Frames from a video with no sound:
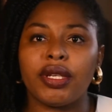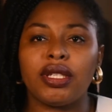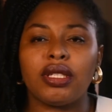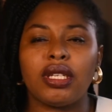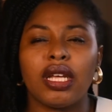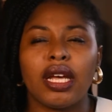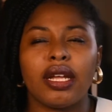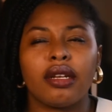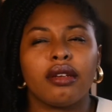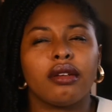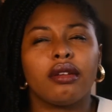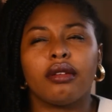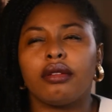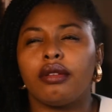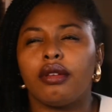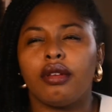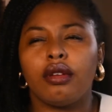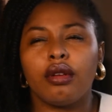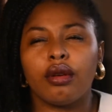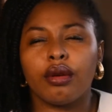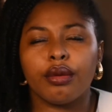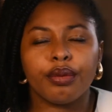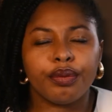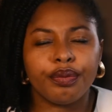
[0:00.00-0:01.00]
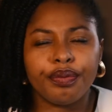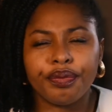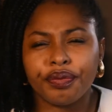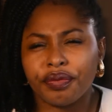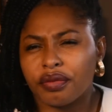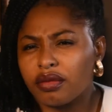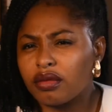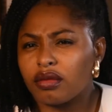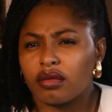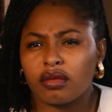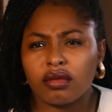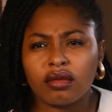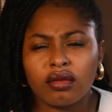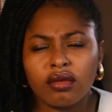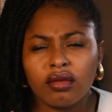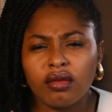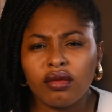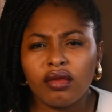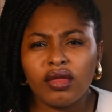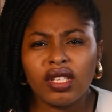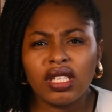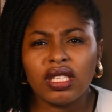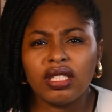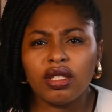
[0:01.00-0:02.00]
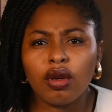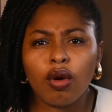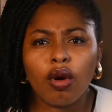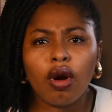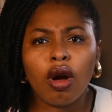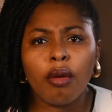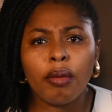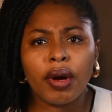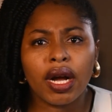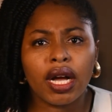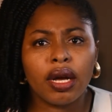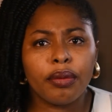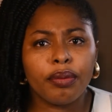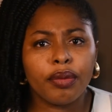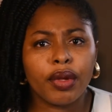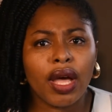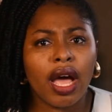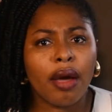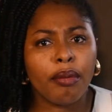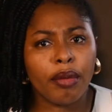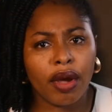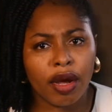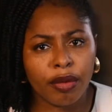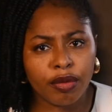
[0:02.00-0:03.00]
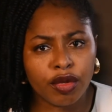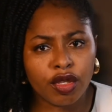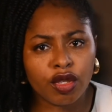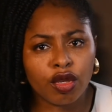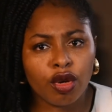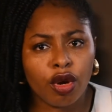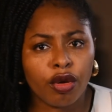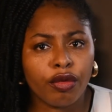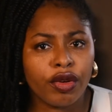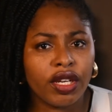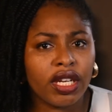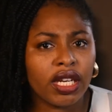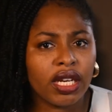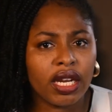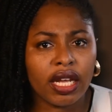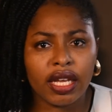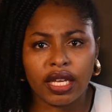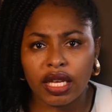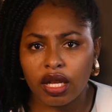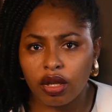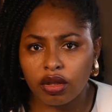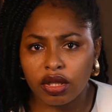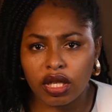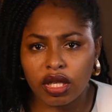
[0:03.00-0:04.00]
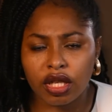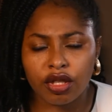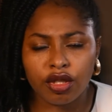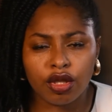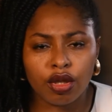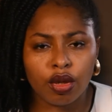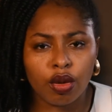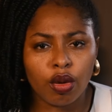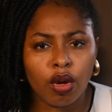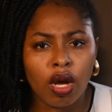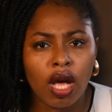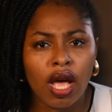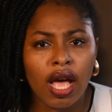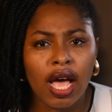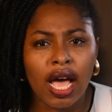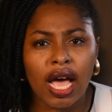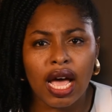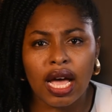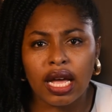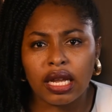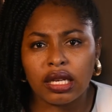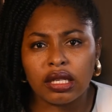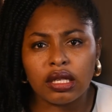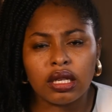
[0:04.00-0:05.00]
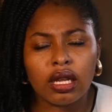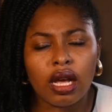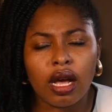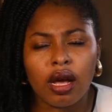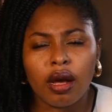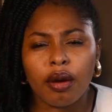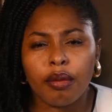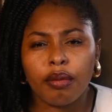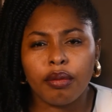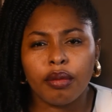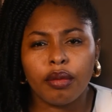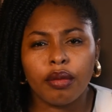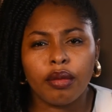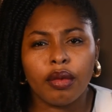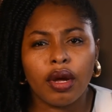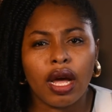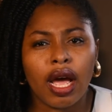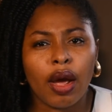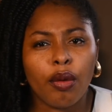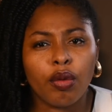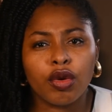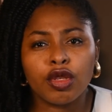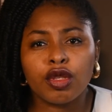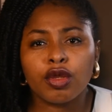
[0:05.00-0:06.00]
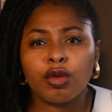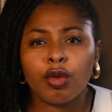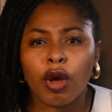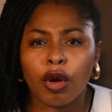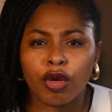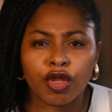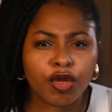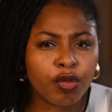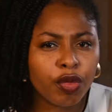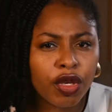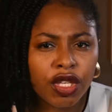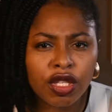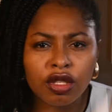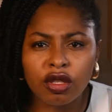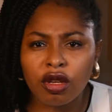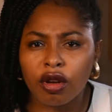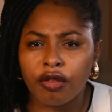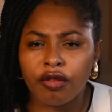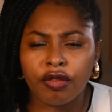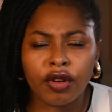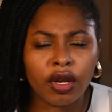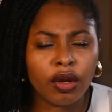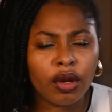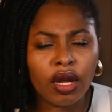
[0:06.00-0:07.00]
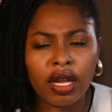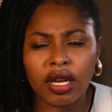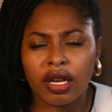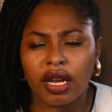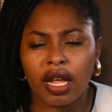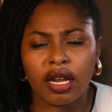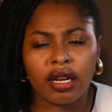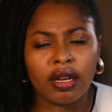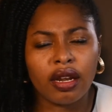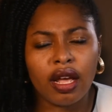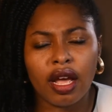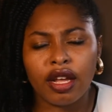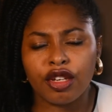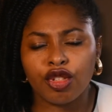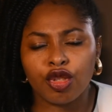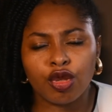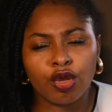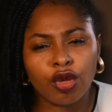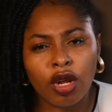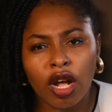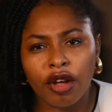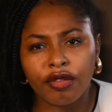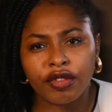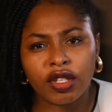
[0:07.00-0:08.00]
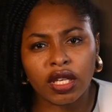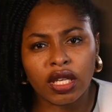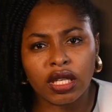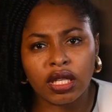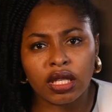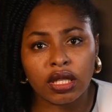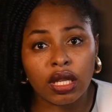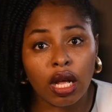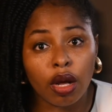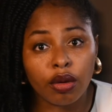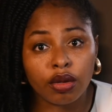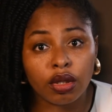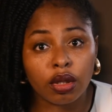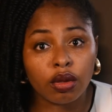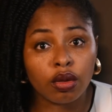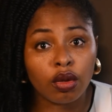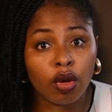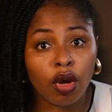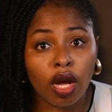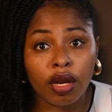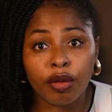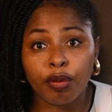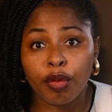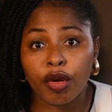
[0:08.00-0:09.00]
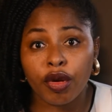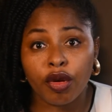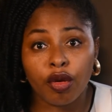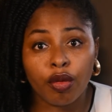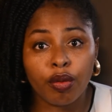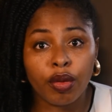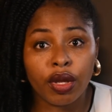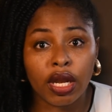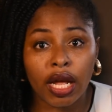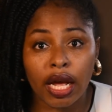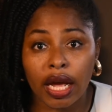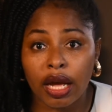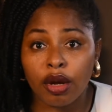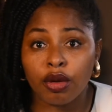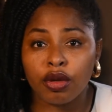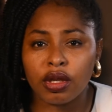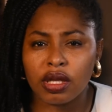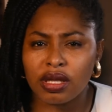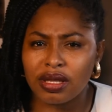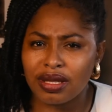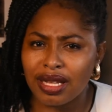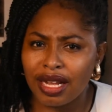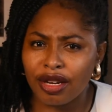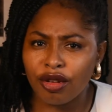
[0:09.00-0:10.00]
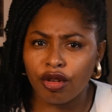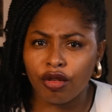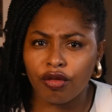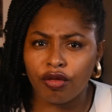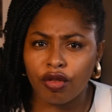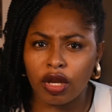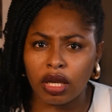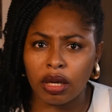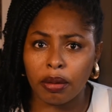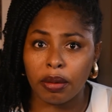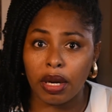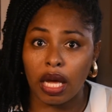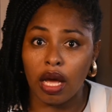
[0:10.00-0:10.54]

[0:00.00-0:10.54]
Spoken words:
but then, you know, they'll come back and I'm sorry that I yelled at you. And I was pissed off and I shouldn't have taken it out on you. And Pierre will be like, "I understand your view," and I'm